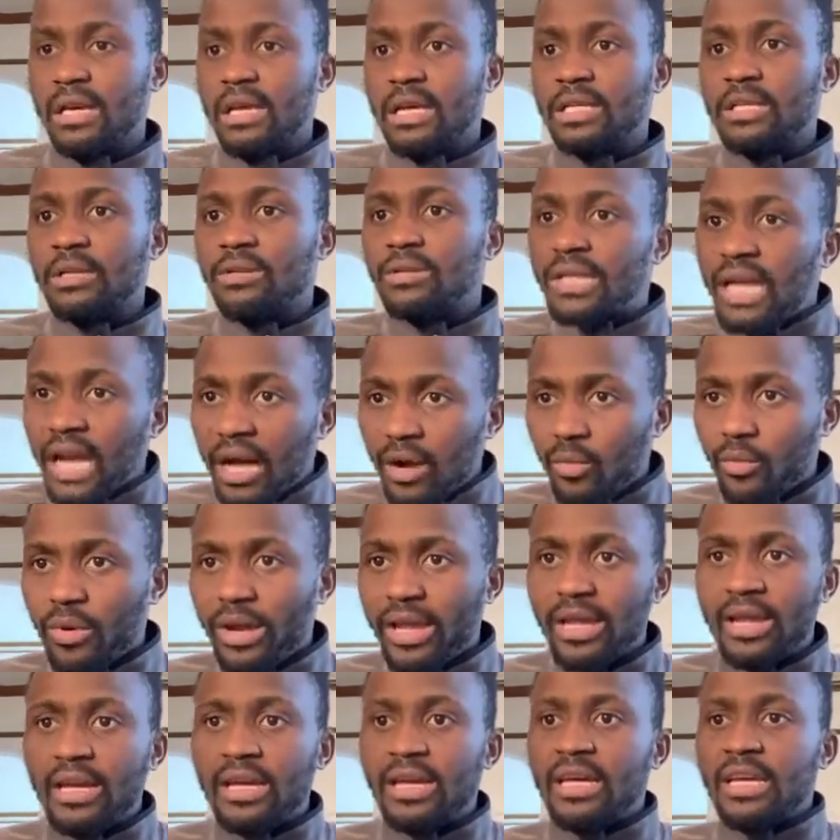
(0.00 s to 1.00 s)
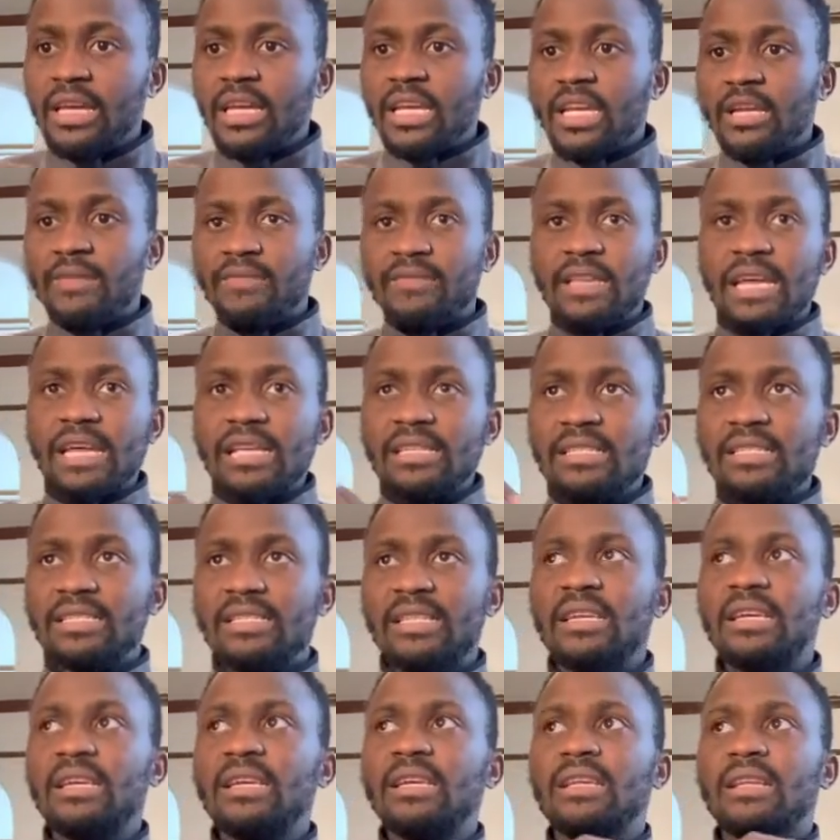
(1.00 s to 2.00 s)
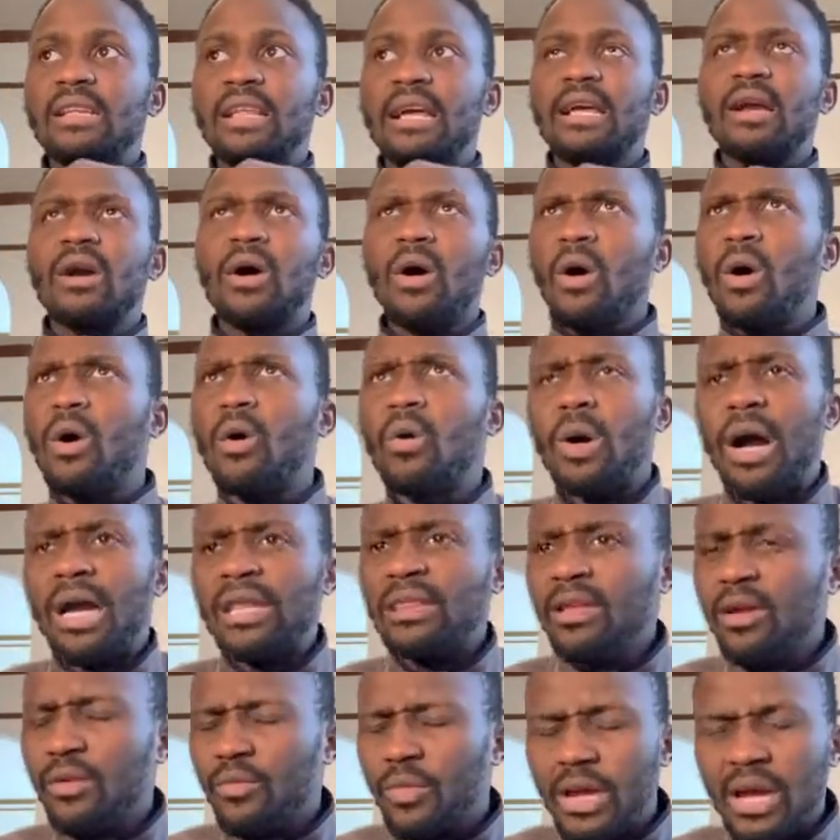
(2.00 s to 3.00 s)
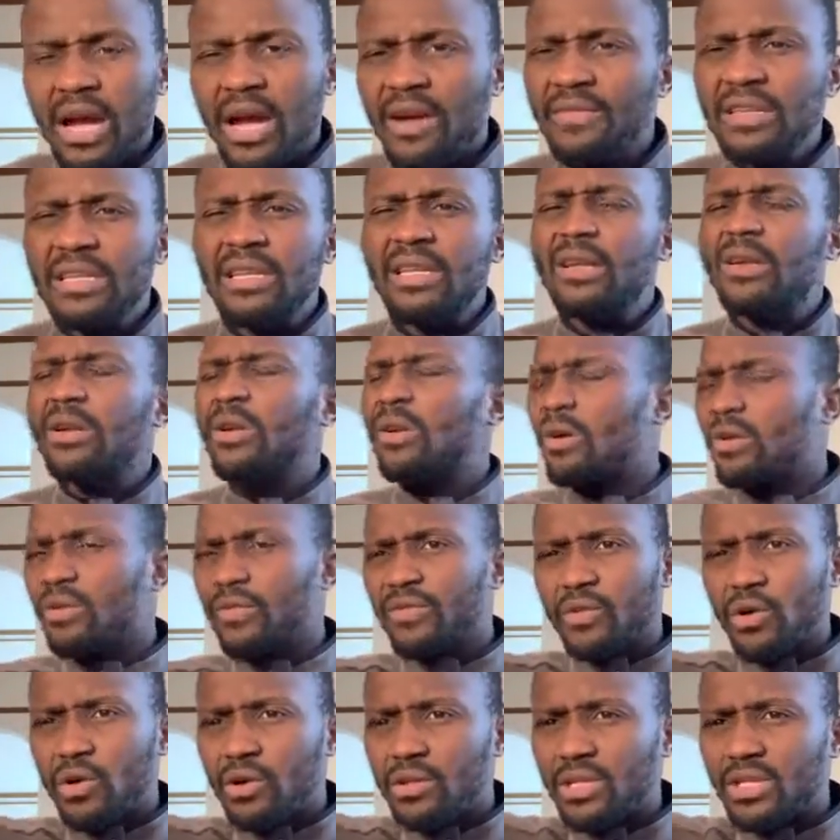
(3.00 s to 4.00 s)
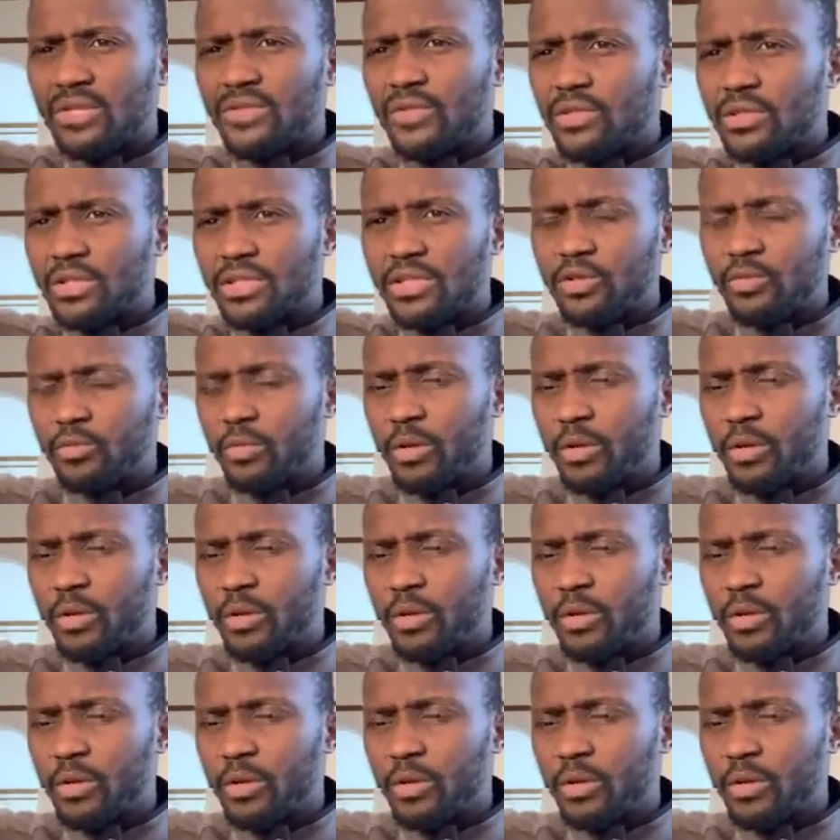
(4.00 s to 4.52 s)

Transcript: So that way, if they see like, oh, I think we're having a lot of orders for tissue